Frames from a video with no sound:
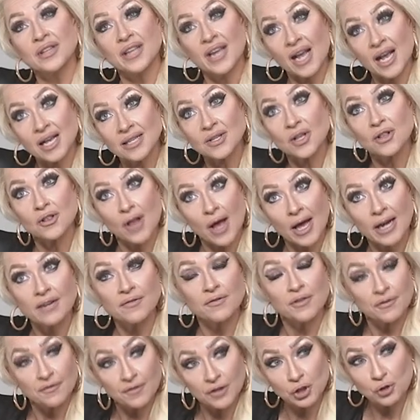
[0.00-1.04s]
has a lot of the
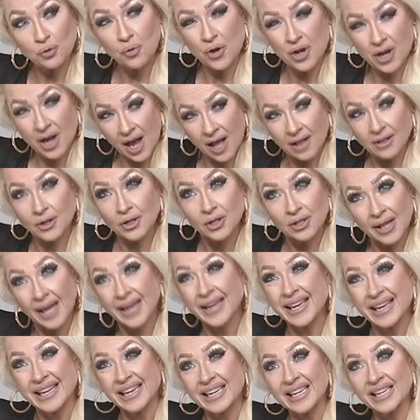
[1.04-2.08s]
visual color like
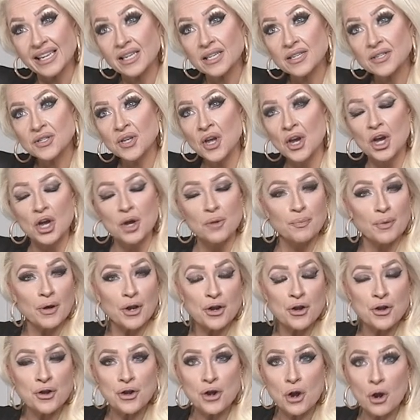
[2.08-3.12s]
it is, but
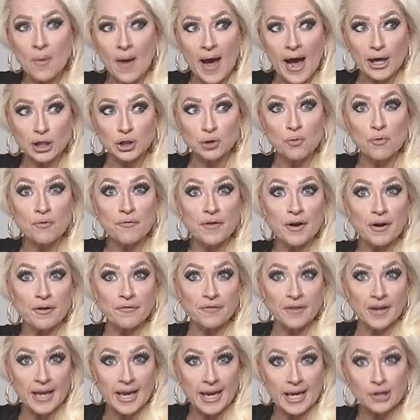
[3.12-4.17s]
no actual
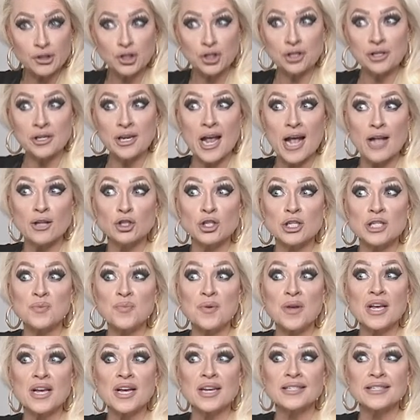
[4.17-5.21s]
verification yet, just
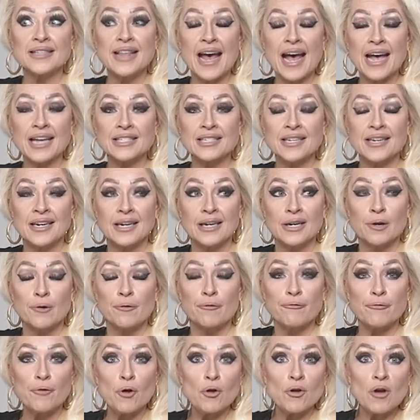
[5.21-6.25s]
because that
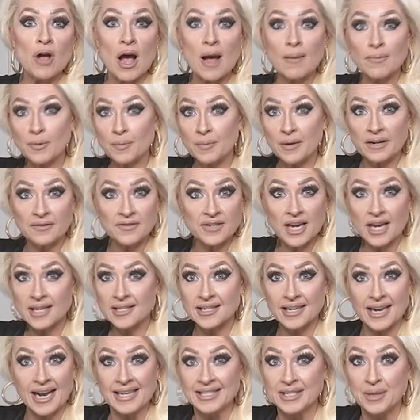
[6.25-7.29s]
full complement of
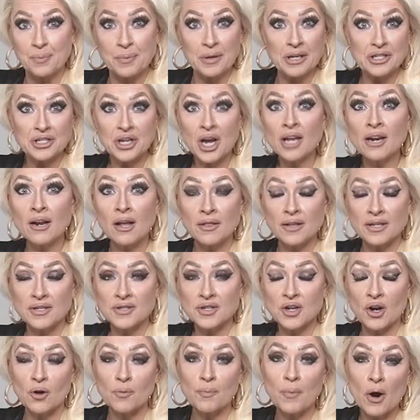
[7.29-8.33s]
testing hasn't been done on this
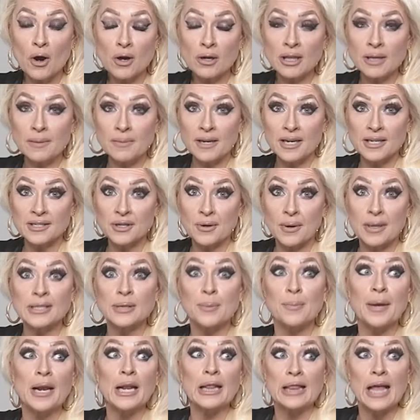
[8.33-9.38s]
stone, partly because there hasn't
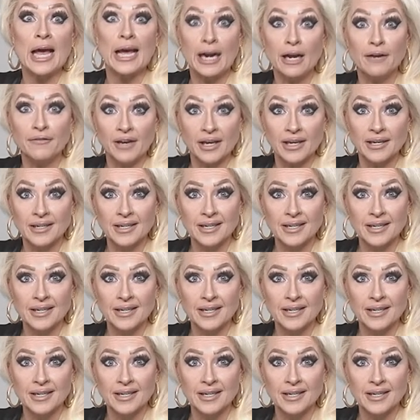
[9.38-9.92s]
been a lot of it.